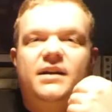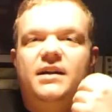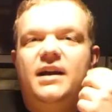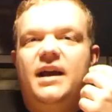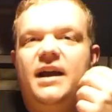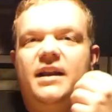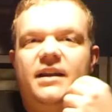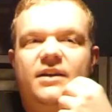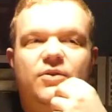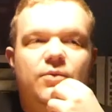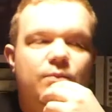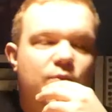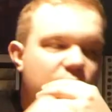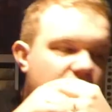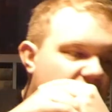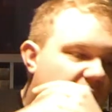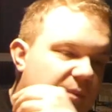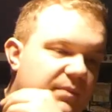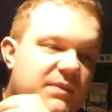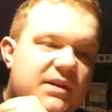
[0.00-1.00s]
And then you
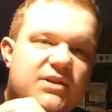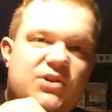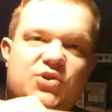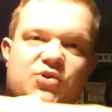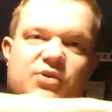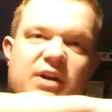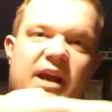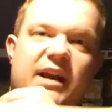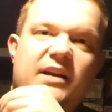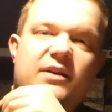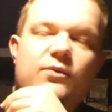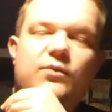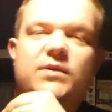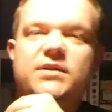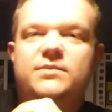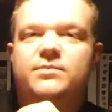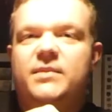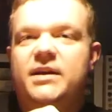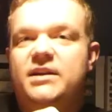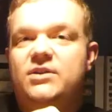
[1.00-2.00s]
move up this track,
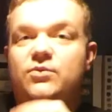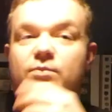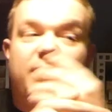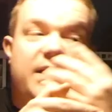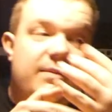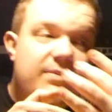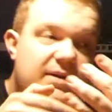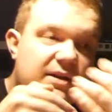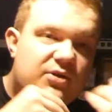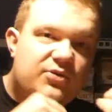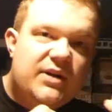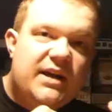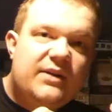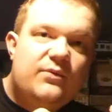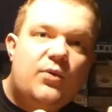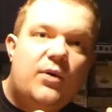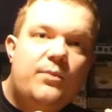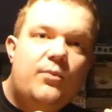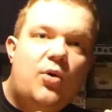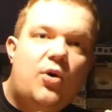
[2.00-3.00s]
which makes you maybe
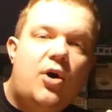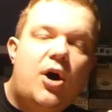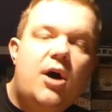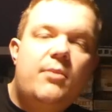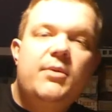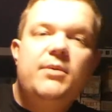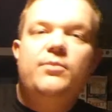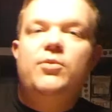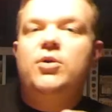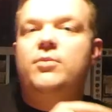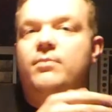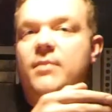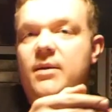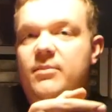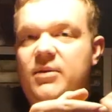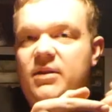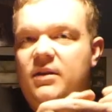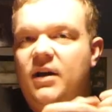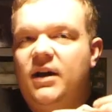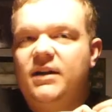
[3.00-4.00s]
attract one more hummingbird,
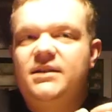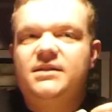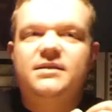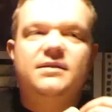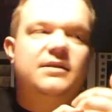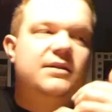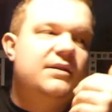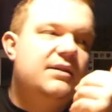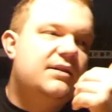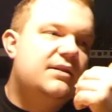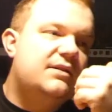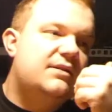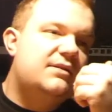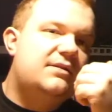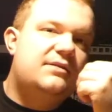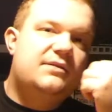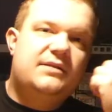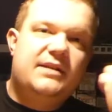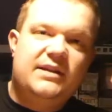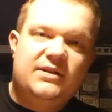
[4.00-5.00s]
maybe not.
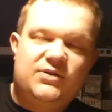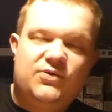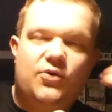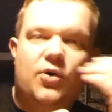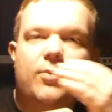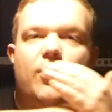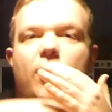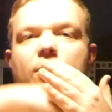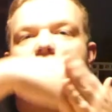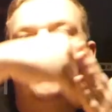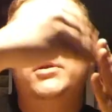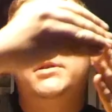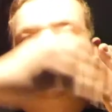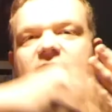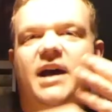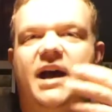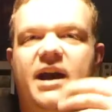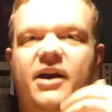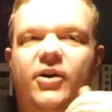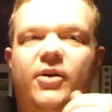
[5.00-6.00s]
They score more points
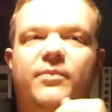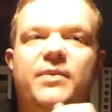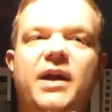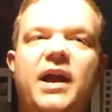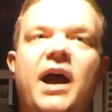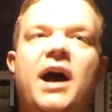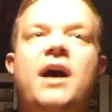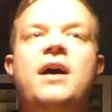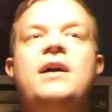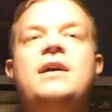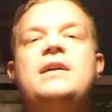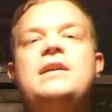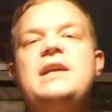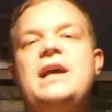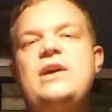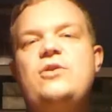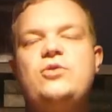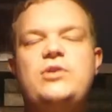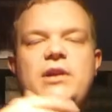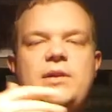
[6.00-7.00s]
the higher up they are.
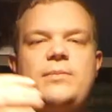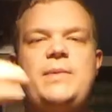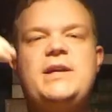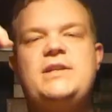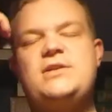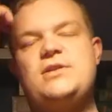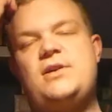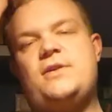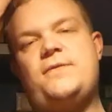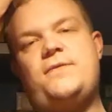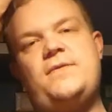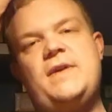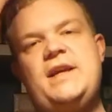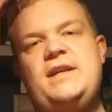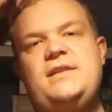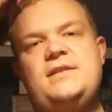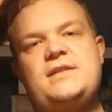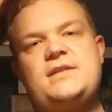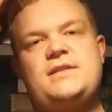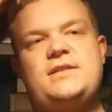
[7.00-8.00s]
Good little mix of
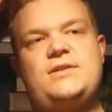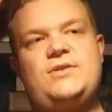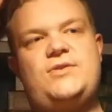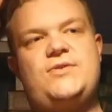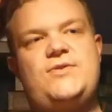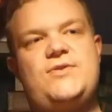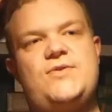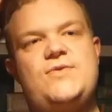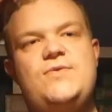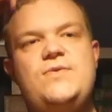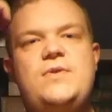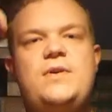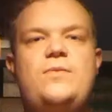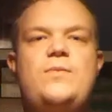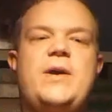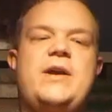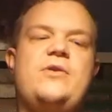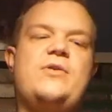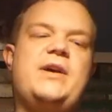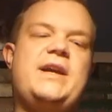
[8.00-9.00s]
things to do,
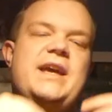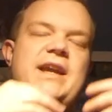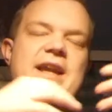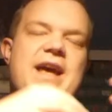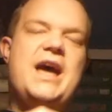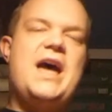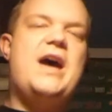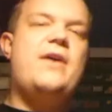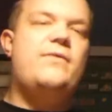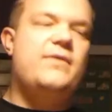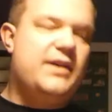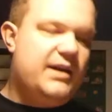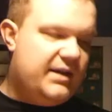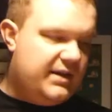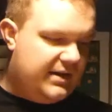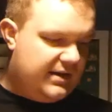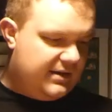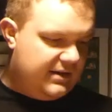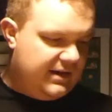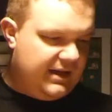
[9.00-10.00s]
where you again have
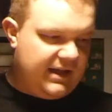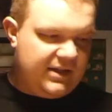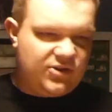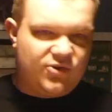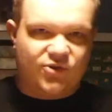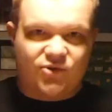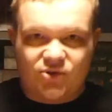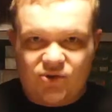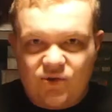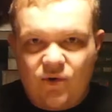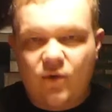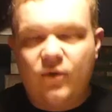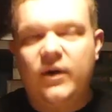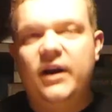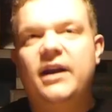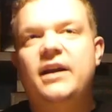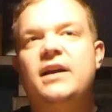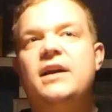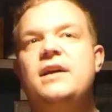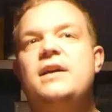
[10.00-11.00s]
an extra
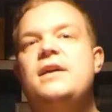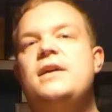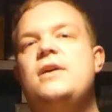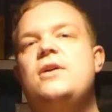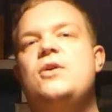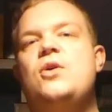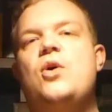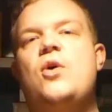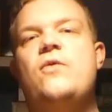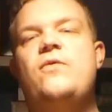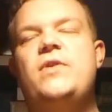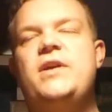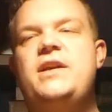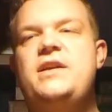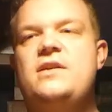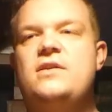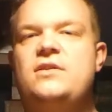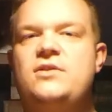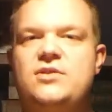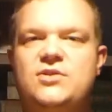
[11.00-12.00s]
scoring over
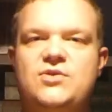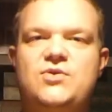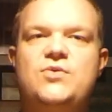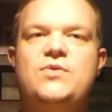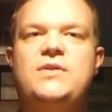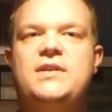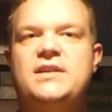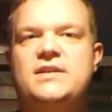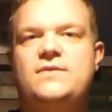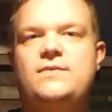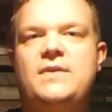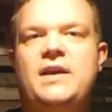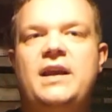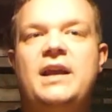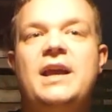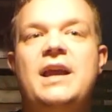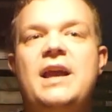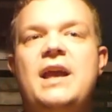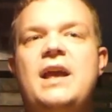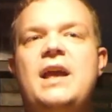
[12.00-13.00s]
here and just doing this
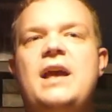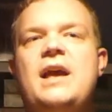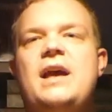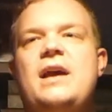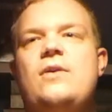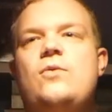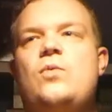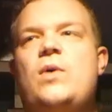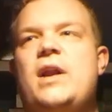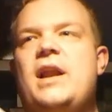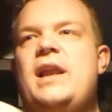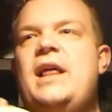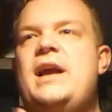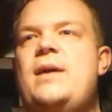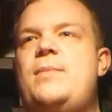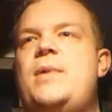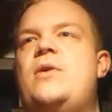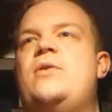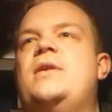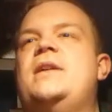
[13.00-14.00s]
thing. What I
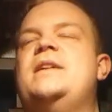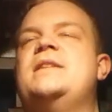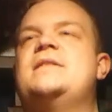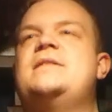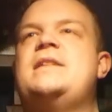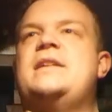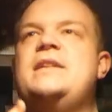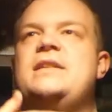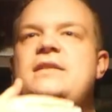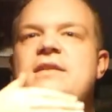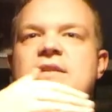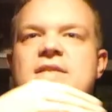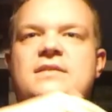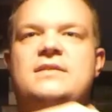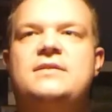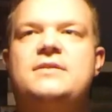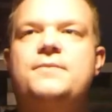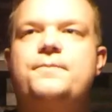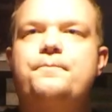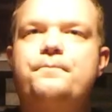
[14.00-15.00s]
like about it is that it
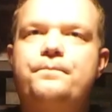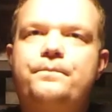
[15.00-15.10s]
doesn't